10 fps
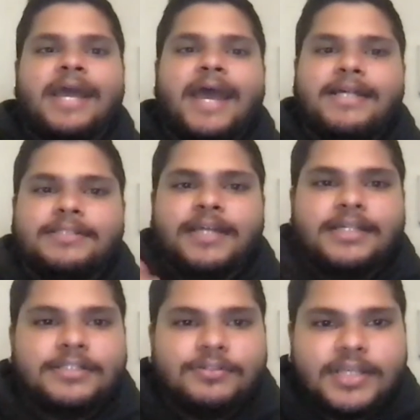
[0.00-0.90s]
as
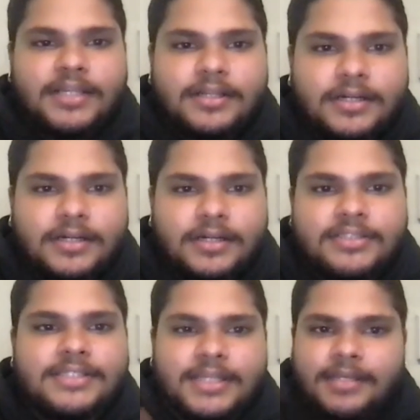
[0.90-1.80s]
as you said, uh, the
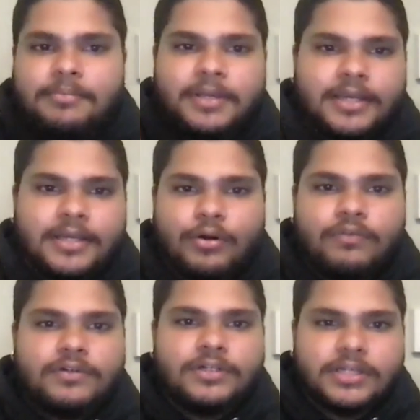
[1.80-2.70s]
Sneed pick
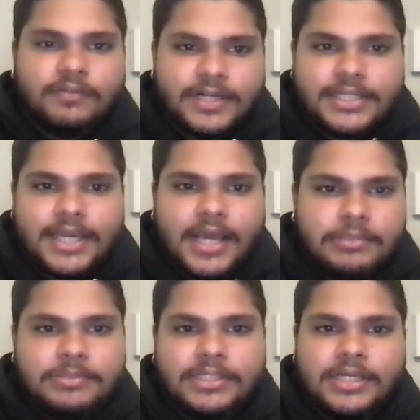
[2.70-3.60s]
over Davante
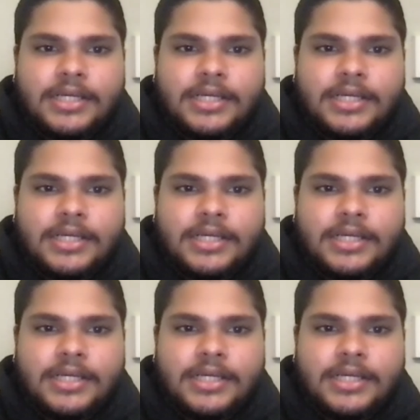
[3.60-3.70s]
Adams